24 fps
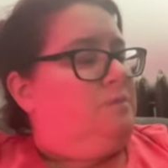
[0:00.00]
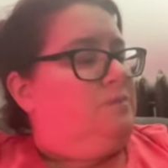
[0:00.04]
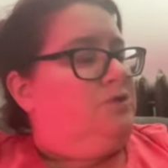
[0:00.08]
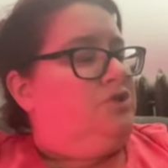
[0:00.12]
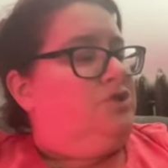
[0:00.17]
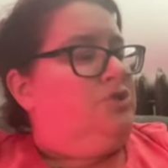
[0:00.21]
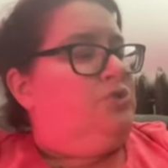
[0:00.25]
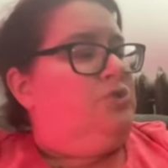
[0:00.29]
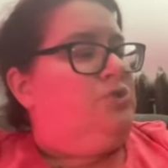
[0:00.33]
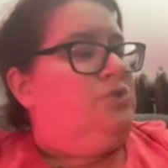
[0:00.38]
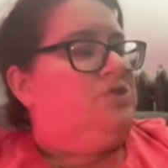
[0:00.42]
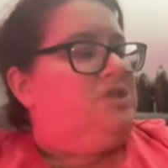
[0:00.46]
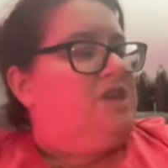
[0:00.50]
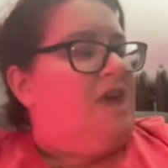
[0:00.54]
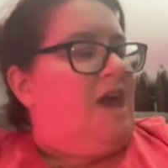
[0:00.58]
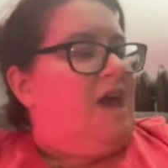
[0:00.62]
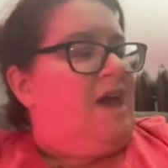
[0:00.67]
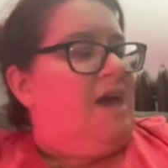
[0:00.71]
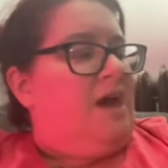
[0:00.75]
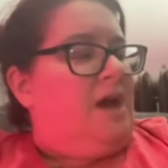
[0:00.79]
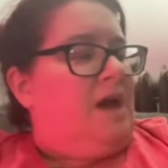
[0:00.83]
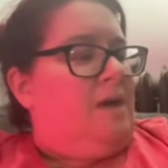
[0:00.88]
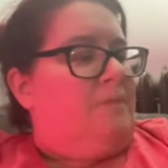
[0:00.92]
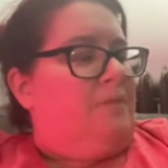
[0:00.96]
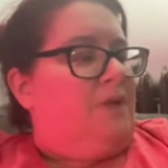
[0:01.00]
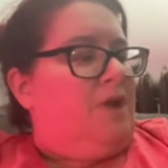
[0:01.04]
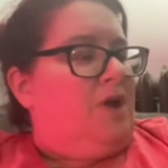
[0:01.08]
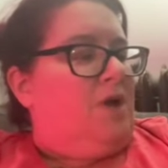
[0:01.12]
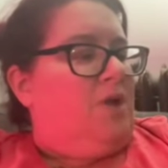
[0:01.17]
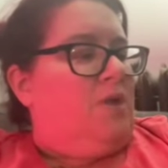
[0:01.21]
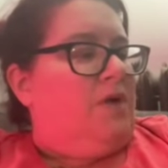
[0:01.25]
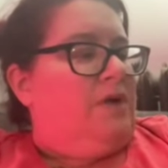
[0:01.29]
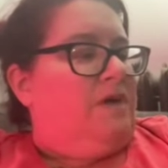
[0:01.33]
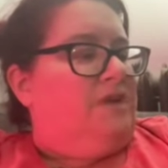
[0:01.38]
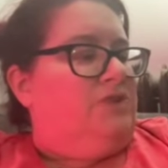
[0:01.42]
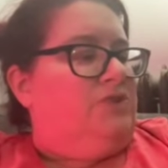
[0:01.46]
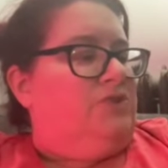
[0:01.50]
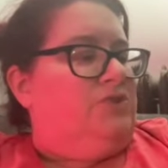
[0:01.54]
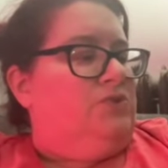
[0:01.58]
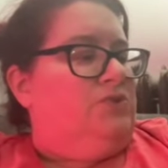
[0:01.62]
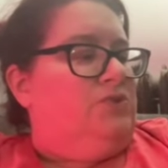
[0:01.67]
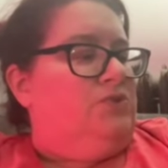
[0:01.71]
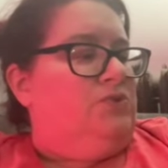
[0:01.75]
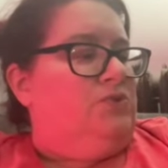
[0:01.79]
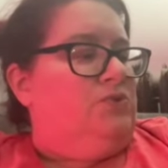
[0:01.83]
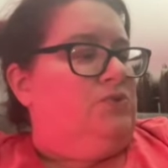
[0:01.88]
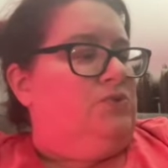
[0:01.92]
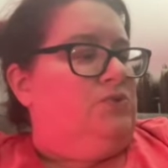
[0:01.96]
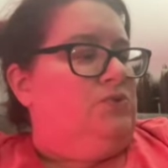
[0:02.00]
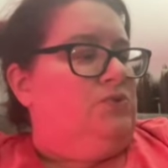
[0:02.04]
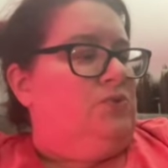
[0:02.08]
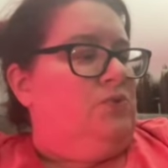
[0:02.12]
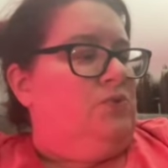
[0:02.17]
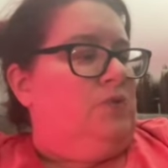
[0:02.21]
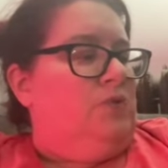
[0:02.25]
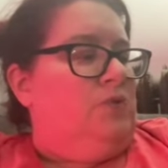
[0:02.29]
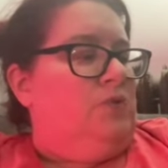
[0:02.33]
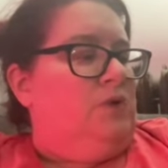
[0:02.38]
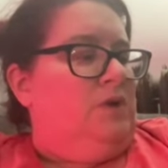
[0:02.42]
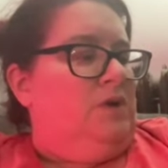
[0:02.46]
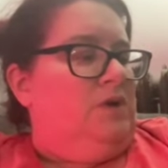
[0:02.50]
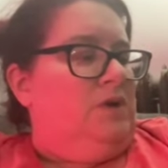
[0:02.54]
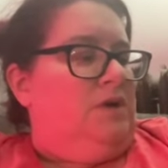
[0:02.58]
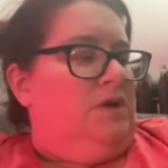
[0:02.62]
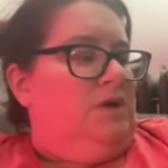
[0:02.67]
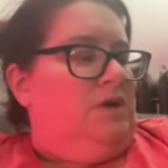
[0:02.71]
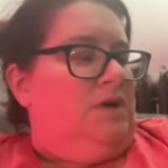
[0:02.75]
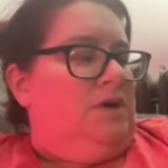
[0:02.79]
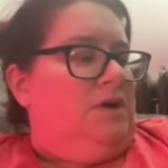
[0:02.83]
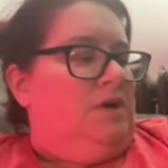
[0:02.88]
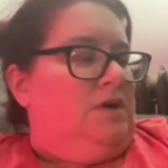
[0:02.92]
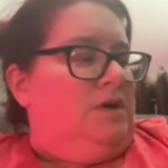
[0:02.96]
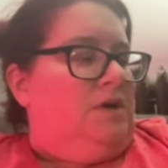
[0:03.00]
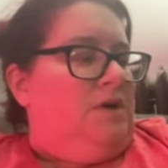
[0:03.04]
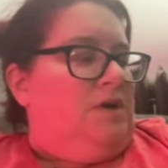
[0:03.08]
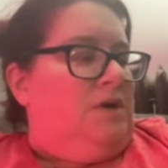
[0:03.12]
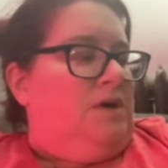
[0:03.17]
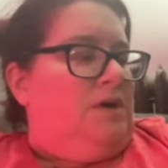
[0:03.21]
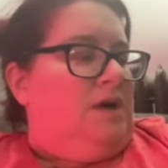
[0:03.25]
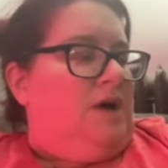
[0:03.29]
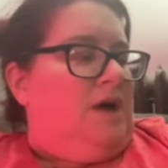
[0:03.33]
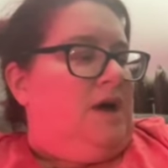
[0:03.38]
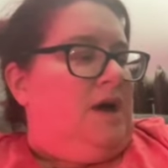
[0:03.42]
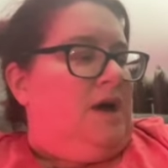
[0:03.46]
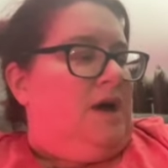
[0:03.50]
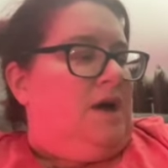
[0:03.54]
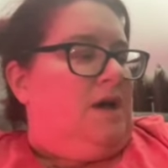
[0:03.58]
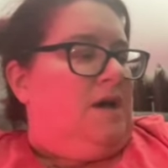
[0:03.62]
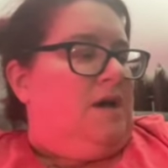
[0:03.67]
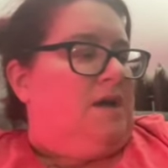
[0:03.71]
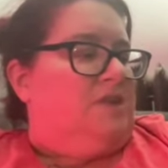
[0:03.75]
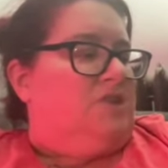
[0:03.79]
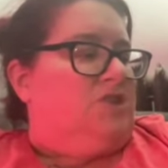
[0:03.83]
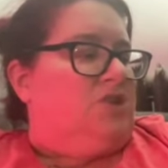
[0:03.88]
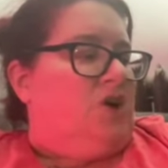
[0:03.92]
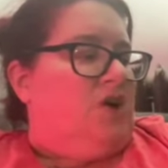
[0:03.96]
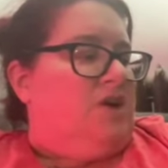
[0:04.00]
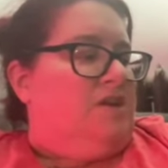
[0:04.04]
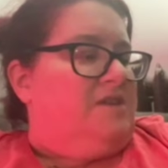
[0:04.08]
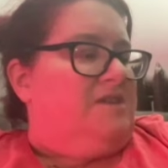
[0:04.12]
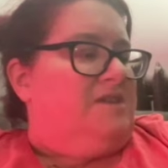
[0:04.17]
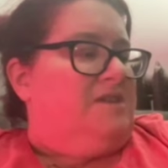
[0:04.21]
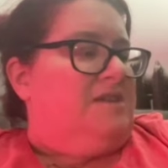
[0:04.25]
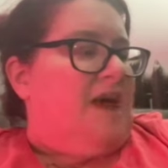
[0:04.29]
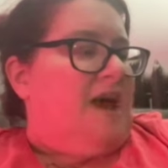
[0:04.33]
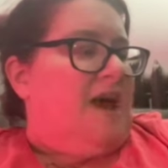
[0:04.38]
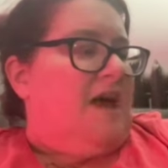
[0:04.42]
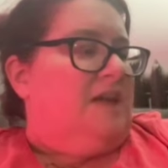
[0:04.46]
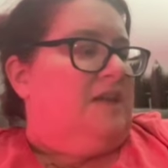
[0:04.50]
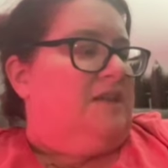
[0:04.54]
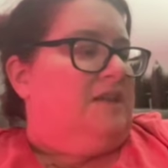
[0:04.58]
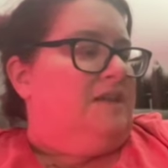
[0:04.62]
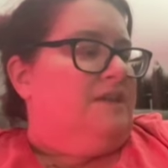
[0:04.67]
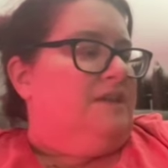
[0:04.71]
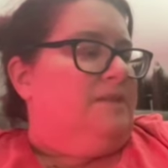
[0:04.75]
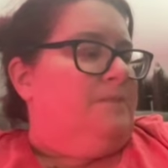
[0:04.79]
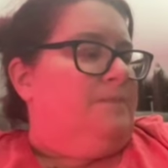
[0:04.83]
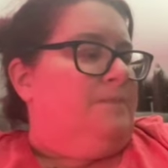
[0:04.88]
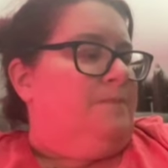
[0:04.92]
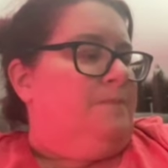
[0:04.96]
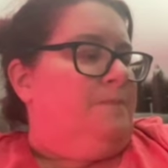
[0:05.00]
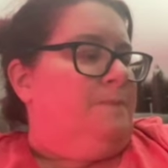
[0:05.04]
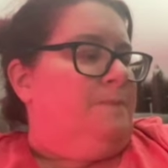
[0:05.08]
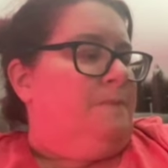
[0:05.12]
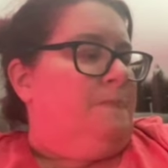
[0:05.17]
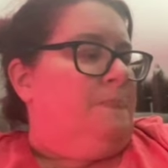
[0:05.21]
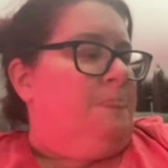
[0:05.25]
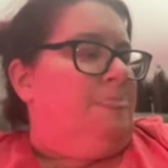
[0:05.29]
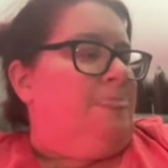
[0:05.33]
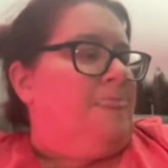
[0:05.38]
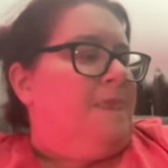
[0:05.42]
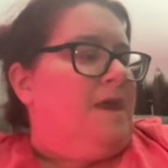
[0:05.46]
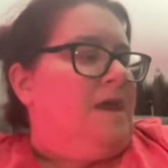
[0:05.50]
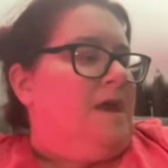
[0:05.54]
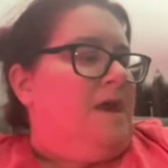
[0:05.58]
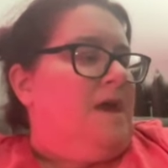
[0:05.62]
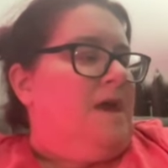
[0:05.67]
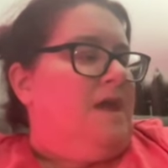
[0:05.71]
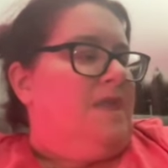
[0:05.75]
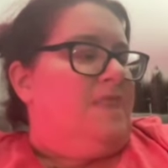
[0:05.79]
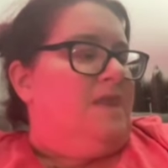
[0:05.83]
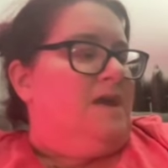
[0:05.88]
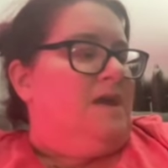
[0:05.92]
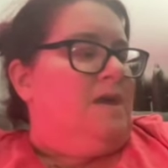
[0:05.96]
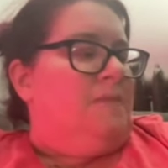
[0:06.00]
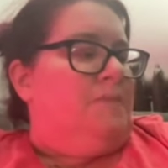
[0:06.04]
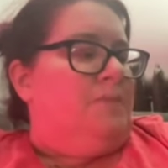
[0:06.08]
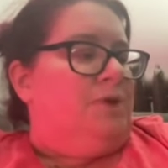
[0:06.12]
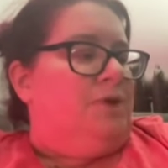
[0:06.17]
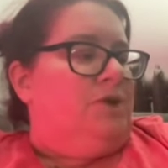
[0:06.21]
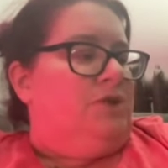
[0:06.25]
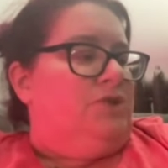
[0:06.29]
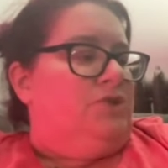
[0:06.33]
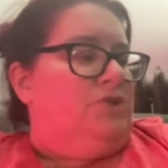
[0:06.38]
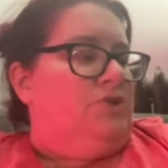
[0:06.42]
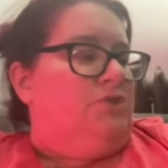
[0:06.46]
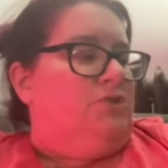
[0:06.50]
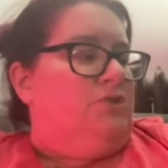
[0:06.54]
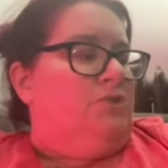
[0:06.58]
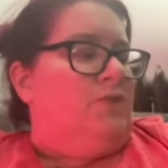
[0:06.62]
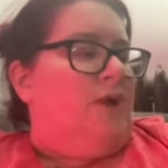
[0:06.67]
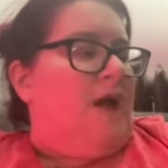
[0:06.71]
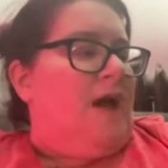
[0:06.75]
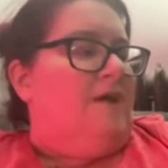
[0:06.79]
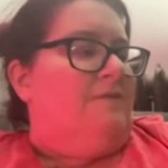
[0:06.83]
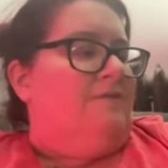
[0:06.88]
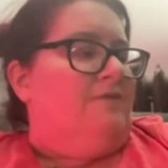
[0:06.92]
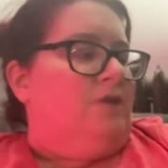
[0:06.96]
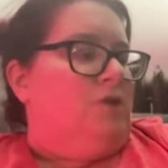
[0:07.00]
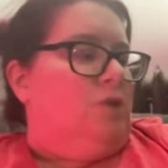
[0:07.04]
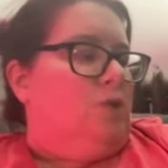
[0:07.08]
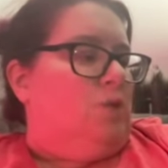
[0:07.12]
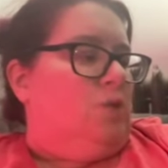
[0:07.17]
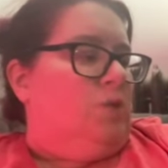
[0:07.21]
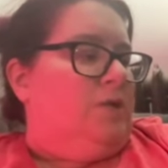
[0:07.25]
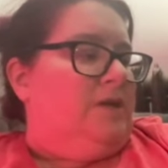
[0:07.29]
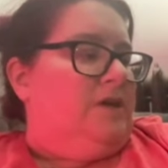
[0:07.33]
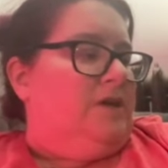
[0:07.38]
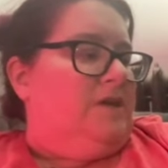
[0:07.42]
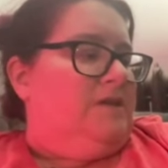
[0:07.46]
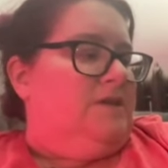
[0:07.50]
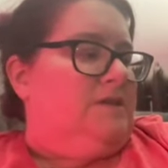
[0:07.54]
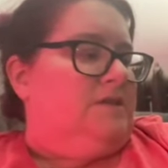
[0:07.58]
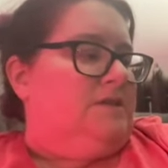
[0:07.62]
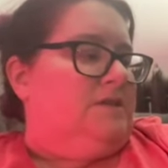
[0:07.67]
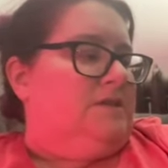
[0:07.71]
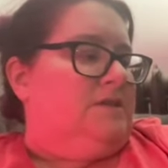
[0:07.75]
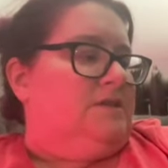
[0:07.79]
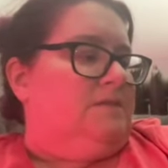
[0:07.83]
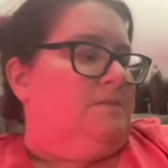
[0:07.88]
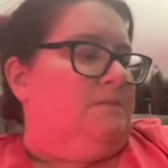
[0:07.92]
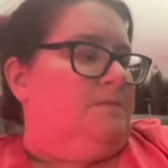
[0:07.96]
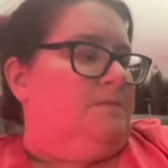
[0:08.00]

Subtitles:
Tuesday I'm going to do a tossed salad, and then I'm going to do the raviolis